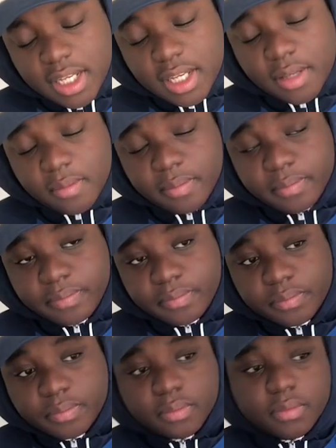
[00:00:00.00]
time?
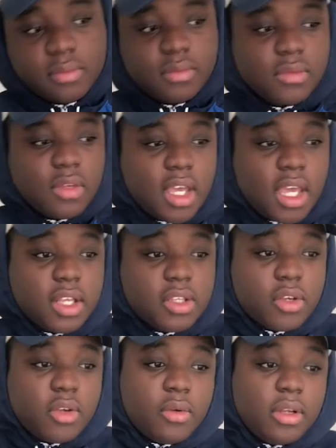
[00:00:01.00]
Okay,
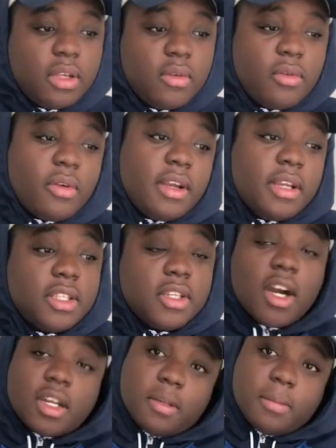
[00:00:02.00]
so you really? We already
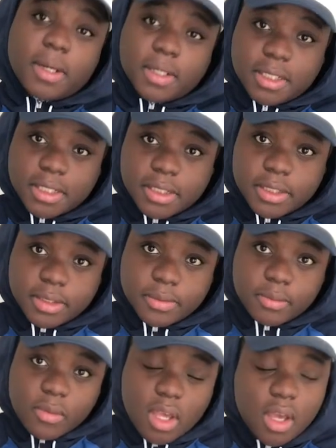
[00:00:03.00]
talked about this,
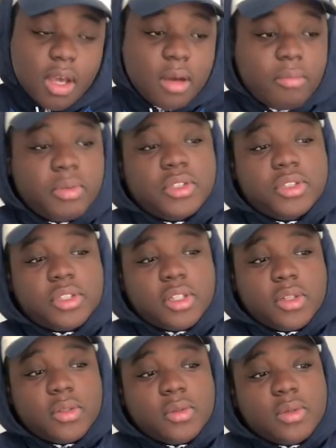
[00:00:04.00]
but you
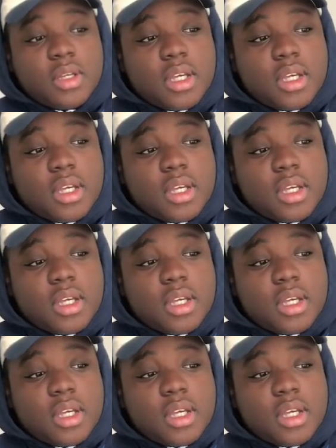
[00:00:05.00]
know,